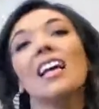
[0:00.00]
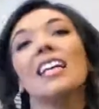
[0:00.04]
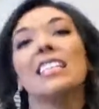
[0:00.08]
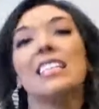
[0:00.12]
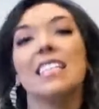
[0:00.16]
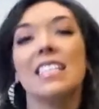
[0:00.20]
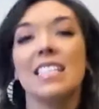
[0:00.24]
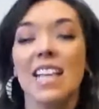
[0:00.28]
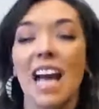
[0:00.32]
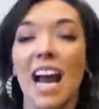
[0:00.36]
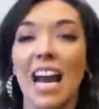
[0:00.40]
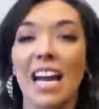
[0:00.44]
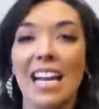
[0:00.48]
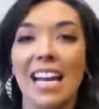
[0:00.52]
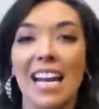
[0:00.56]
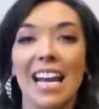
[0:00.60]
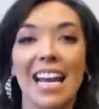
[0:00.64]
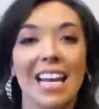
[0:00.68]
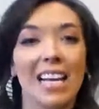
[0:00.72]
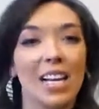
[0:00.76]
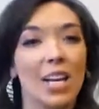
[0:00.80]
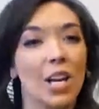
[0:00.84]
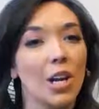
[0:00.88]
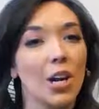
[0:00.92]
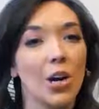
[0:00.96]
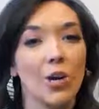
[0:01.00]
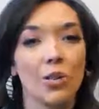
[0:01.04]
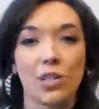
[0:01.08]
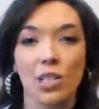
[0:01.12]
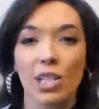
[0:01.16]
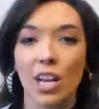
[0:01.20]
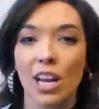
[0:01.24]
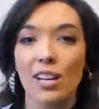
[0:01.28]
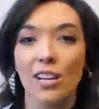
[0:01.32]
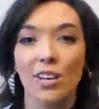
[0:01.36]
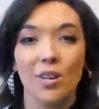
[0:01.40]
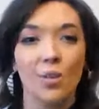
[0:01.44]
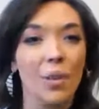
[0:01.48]
decided,
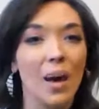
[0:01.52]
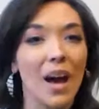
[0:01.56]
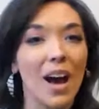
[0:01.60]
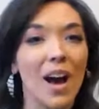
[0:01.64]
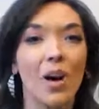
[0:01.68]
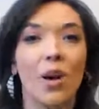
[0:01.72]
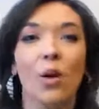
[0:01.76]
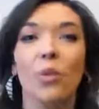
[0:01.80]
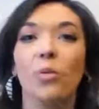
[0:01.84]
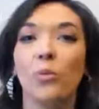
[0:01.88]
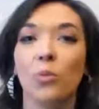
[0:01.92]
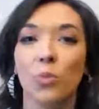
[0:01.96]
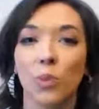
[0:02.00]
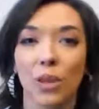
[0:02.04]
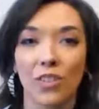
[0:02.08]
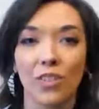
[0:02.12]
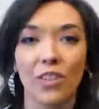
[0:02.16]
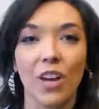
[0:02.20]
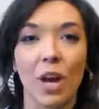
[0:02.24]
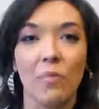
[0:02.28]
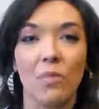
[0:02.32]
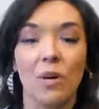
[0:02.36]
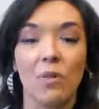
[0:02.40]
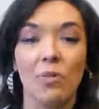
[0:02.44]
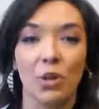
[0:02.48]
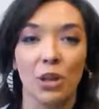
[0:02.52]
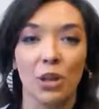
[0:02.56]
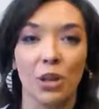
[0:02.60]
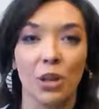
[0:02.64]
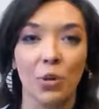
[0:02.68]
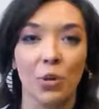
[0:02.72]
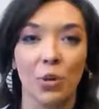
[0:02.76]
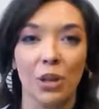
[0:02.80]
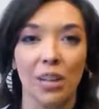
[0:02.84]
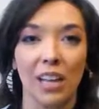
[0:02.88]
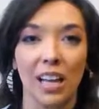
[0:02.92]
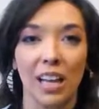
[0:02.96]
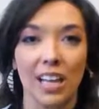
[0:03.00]
negotiated about, and we've come up with
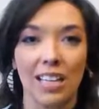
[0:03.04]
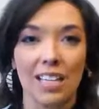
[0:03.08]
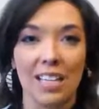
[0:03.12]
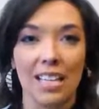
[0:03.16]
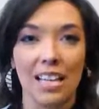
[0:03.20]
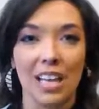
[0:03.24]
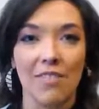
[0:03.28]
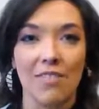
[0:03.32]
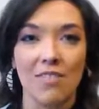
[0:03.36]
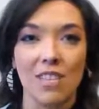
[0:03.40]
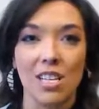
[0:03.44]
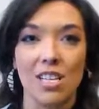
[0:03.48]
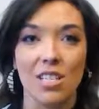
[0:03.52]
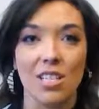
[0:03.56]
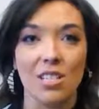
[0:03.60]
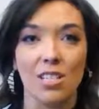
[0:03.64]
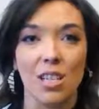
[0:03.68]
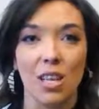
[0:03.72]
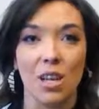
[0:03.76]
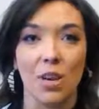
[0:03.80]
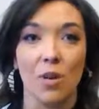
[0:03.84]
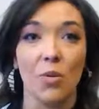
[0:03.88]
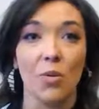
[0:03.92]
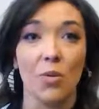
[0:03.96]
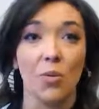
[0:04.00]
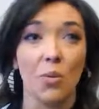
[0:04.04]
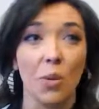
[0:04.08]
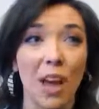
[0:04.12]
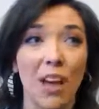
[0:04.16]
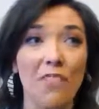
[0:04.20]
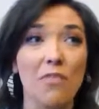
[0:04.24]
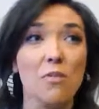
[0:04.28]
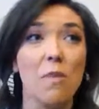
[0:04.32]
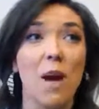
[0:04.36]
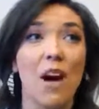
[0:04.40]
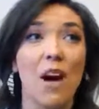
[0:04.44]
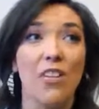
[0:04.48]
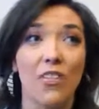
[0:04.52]
who we'd like to give these to. And we
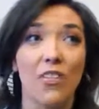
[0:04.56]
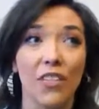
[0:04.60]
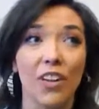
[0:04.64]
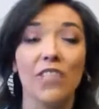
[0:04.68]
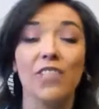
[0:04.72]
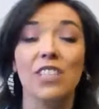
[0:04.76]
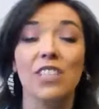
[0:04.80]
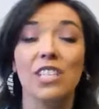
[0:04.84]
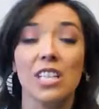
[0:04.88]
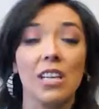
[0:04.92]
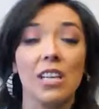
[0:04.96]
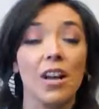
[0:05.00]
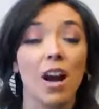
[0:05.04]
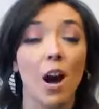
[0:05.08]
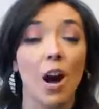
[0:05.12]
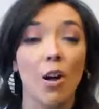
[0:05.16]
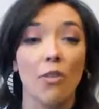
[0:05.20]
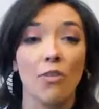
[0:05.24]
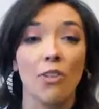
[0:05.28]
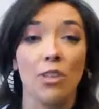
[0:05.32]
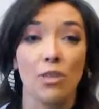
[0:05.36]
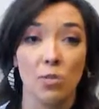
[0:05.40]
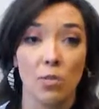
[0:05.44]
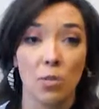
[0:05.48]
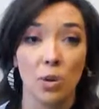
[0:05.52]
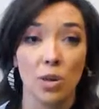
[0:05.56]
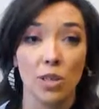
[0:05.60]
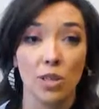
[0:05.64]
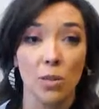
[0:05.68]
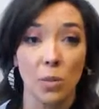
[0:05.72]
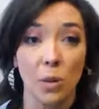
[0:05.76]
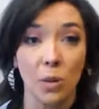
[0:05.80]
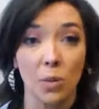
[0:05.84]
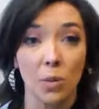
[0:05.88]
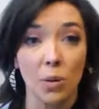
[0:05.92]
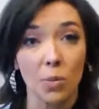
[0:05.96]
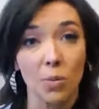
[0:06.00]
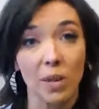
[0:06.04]
have about 15 office awards
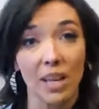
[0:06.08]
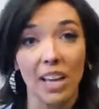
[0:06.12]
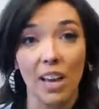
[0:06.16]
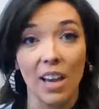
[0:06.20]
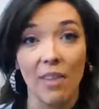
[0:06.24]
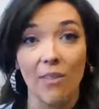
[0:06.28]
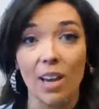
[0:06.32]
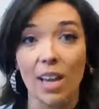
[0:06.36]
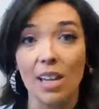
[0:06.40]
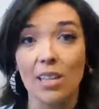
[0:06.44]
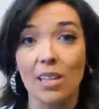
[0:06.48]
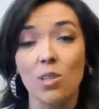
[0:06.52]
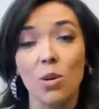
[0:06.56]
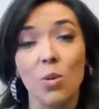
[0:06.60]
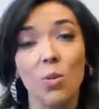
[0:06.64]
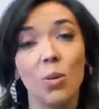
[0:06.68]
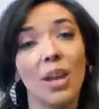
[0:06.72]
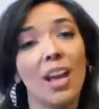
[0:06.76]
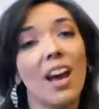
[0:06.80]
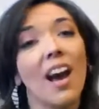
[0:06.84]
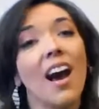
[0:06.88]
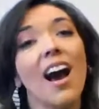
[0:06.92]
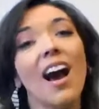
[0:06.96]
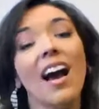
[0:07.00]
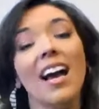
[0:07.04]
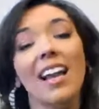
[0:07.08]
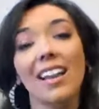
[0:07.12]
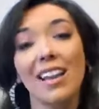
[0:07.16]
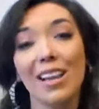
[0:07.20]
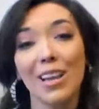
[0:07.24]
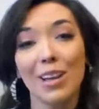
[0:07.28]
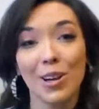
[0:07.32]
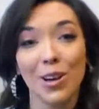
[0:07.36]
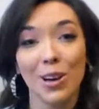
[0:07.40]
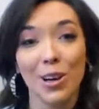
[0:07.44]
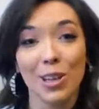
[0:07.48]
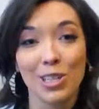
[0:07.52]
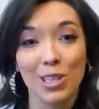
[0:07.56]
we will be giving. So, we highly
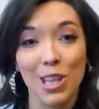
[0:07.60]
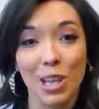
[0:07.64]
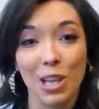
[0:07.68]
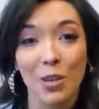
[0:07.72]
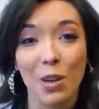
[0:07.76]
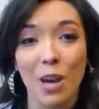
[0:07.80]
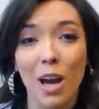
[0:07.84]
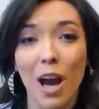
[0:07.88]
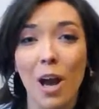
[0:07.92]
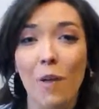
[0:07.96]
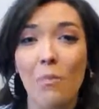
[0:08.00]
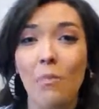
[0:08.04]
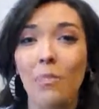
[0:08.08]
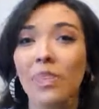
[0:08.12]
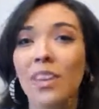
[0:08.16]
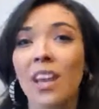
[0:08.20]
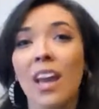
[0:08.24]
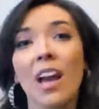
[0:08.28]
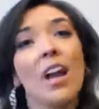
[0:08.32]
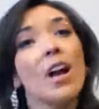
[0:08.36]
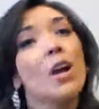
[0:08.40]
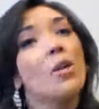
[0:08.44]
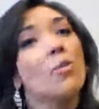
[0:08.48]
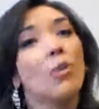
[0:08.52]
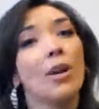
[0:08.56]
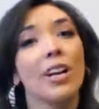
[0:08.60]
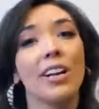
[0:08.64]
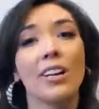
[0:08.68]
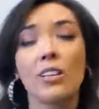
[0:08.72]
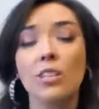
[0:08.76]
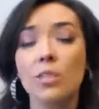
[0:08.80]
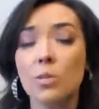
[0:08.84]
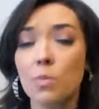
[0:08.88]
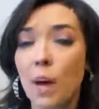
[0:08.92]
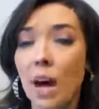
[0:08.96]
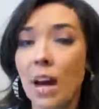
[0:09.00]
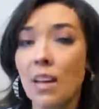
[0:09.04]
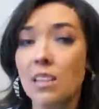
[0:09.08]
encourage that you come, bring your
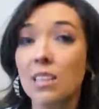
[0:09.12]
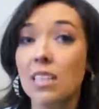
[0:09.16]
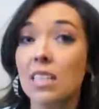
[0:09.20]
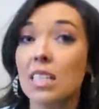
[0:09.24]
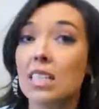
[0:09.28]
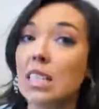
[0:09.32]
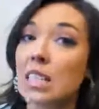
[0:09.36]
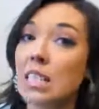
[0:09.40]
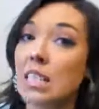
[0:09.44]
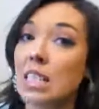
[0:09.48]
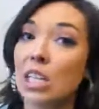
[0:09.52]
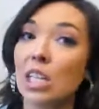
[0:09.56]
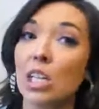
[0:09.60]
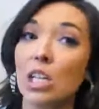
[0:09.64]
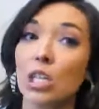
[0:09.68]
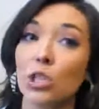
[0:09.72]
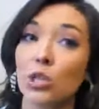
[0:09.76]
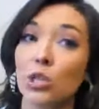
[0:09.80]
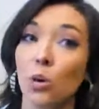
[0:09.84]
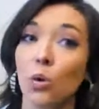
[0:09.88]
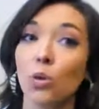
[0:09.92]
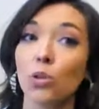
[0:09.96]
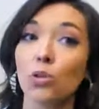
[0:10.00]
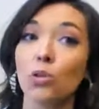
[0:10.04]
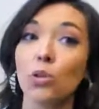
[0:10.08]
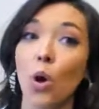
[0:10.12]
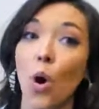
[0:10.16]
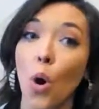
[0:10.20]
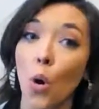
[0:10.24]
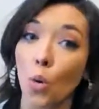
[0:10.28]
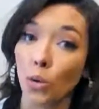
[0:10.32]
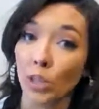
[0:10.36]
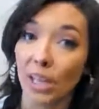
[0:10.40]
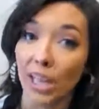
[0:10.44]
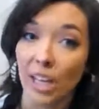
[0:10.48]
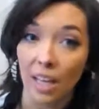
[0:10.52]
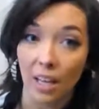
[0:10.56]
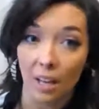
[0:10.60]
spouse. This is an adult
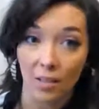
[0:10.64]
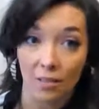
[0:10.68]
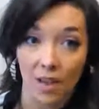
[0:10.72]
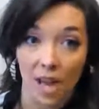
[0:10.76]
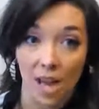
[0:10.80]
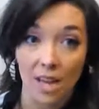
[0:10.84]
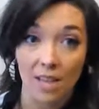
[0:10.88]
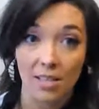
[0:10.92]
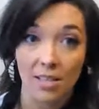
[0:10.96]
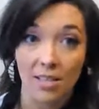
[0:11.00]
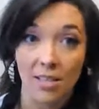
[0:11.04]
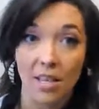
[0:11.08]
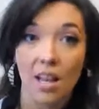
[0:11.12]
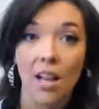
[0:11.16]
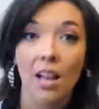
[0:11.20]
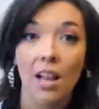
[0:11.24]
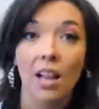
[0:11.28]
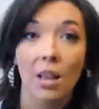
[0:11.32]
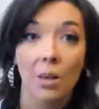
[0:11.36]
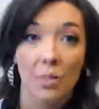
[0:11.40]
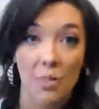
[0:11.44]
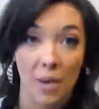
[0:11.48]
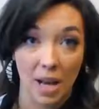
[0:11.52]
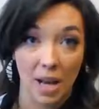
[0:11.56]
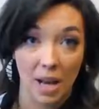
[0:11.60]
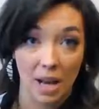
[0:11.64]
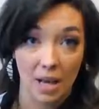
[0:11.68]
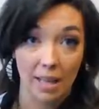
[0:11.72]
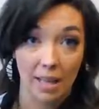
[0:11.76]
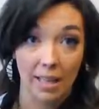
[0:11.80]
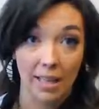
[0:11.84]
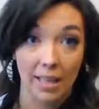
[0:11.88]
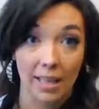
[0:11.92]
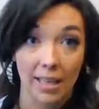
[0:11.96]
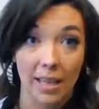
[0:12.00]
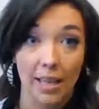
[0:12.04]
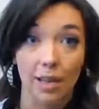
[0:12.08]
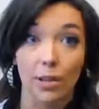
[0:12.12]
only event. Let me
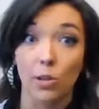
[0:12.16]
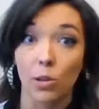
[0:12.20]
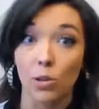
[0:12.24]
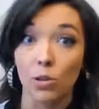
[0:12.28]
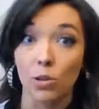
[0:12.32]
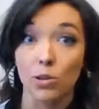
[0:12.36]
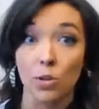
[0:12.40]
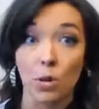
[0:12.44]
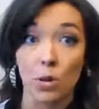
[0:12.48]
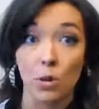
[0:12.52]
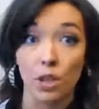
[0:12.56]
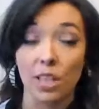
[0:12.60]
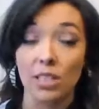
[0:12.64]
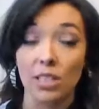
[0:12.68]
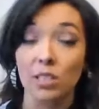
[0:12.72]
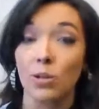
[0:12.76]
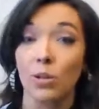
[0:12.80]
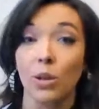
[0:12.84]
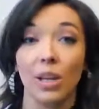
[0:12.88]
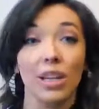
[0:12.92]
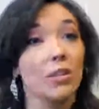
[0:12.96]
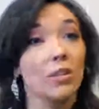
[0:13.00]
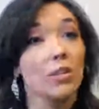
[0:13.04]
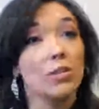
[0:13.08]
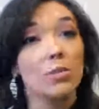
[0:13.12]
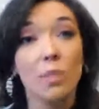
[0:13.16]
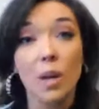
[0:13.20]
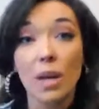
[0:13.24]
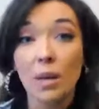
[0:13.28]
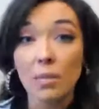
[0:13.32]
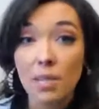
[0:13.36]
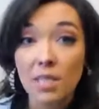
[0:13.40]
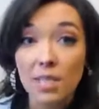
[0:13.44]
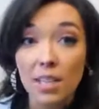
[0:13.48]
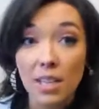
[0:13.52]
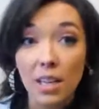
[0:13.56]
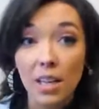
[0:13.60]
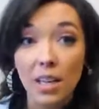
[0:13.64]
highlight that. Adults only. So get those
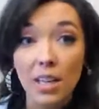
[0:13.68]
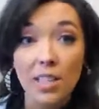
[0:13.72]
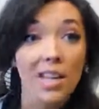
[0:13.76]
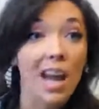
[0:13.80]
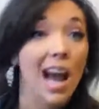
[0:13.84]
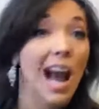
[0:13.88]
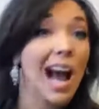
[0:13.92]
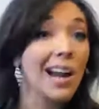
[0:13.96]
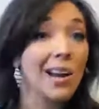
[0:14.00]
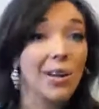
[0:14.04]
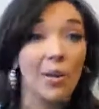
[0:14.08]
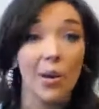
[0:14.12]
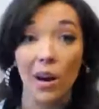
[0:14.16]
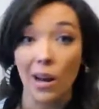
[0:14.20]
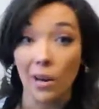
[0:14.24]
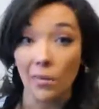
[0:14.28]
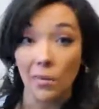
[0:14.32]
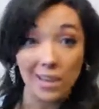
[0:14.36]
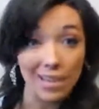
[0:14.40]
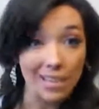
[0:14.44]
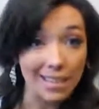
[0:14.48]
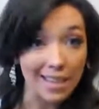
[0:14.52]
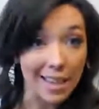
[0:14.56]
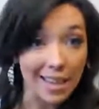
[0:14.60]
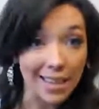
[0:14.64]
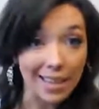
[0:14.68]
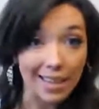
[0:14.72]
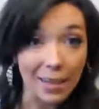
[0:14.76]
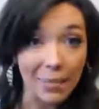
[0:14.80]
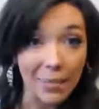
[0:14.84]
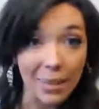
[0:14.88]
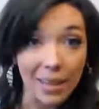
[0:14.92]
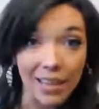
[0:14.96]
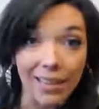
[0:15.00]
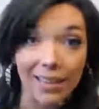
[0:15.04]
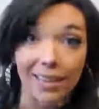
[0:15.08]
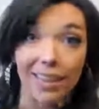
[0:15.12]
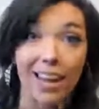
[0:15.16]
babysitters. I know I'm excited
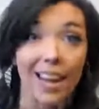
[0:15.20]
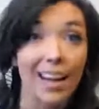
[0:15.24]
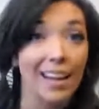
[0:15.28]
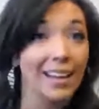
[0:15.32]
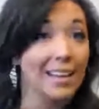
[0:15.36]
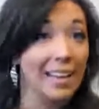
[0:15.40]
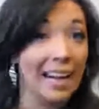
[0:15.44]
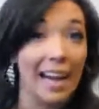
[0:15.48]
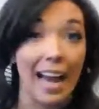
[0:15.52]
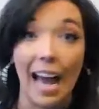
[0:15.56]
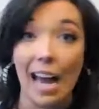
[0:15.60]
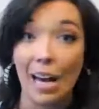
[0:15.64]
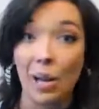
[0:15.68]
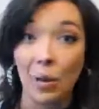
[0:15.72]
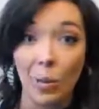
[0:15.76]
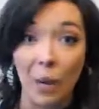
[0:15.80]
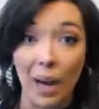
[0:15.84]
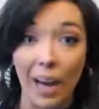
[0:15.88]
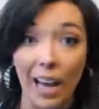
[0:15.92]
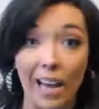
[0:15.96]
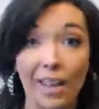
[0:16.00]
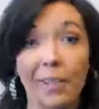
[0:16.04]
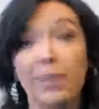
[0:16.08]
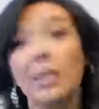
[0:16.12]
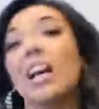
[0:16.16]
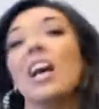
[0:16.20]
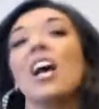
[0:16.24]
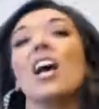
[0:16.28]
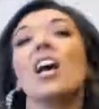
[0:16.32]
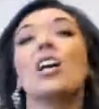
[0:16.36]
about that and that away.